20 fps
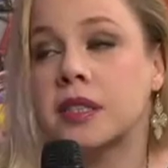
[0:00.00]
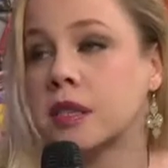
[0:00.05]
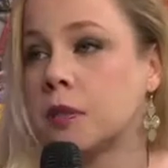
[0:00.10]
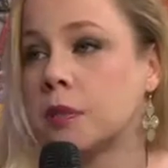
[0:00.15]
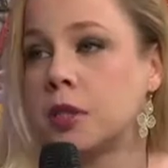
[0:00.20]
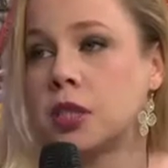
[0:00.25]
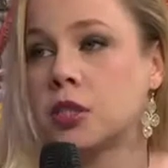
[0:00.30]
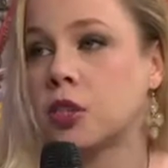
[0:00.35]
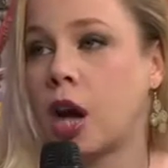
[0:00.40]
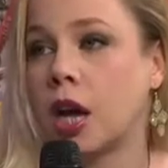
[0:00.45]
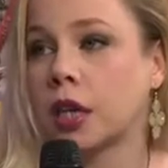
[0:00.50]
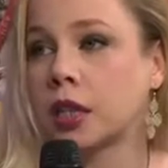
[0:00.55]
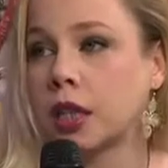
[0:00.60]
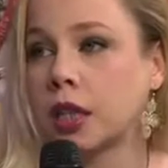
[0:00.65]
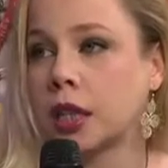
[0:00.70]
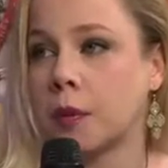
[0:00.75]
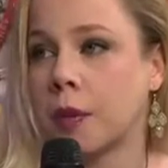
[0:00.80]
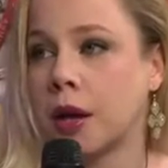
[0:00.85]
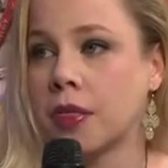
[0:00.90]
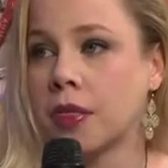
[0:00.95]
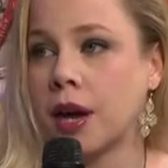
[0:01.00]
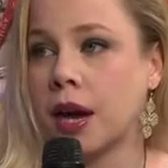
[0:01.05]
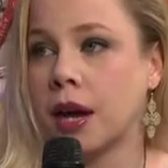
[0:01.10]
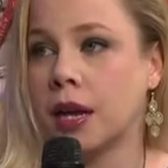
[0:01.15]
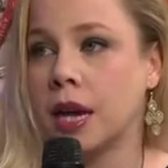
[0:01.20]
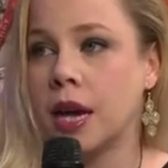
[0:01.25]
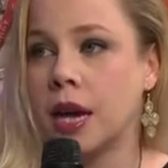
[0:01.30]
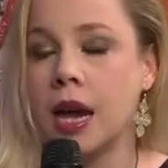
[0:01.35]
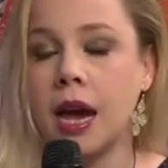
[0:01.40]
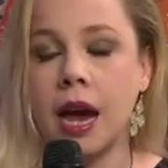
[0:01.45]
to be talking about that. Yeah.
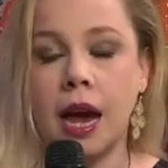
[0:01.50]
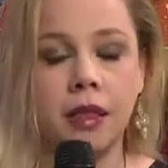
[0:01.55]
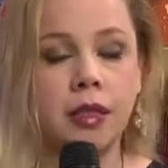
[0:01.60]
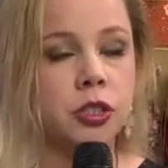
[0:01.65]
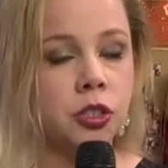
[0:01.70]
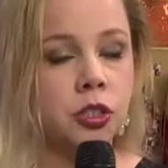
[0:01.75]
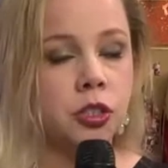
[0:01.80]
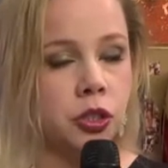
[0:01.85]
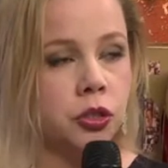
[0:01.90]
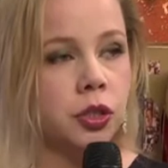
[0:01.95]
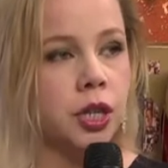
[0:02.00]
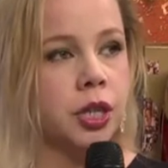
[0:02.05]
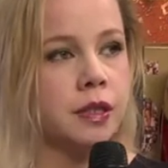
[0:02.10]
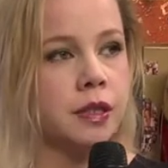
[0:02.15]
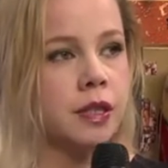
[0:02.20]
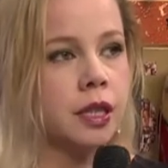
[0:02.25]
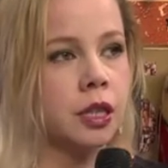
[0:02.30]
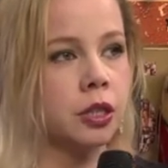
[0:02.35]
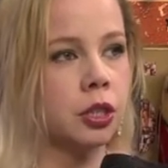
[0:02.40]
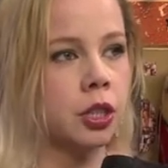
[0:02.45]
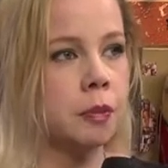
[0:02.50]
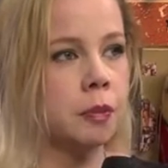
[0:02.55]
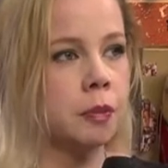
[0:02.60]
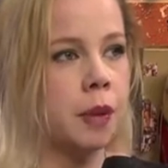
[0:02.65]
And then 2 days later, he